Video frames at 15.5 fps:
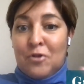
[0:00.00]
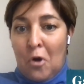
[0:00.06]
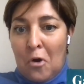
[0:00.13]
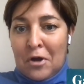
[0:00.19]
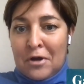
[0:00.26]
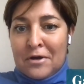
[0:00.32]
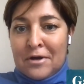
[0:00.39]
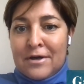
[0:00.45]
and
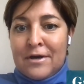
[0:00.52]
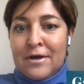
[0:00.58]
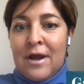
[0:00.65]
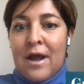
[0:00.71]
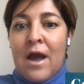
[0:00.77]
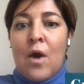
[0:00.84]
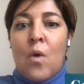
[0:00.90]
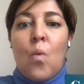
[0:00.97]
longer.
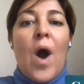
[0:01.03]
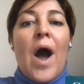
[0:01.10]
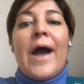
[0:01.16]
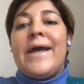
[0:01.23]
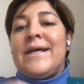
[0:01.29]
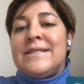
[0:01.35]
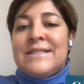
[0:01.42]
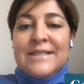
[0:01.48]

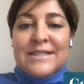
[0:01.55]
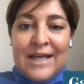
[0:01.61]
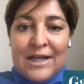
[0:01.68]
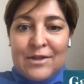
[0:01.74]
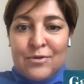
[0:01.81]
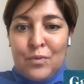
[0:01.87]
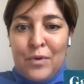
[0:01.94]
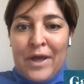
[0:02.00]
Why is it
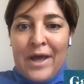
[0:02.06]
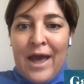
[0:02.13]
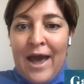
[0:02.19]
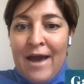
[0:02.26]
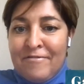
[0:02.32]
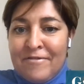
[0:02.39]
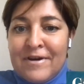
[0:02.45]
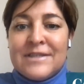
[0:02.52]
that we
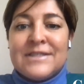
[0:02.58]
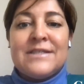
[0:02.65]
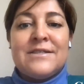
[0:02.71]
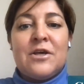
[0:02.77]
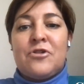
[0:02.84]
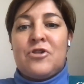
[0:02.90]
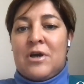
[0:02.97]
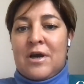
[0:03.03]
have
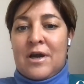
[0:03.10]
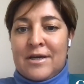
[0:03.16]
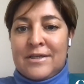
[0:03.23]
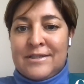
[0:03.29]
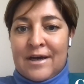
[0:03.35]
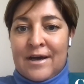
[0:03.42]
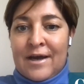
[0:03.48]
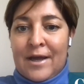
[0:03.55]
such a
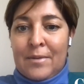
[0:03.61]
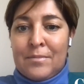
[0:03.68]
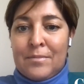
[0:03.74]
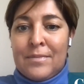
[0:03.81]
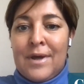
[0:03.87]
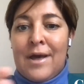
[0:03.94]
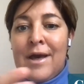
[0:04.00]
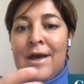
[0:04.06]
hard
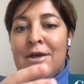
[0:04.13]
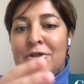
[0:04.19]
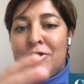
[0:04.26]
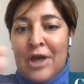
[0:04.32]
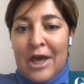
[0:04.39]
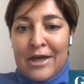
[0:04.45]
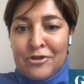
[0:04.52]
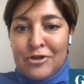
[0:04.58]
time
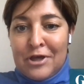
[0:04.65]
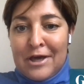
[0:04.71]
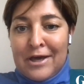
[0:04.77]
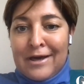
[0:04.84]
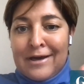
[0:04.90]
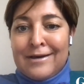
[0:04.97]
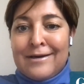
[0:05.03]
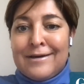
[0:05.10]

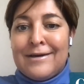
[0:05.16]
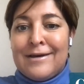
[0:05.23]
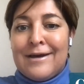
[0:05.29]
changing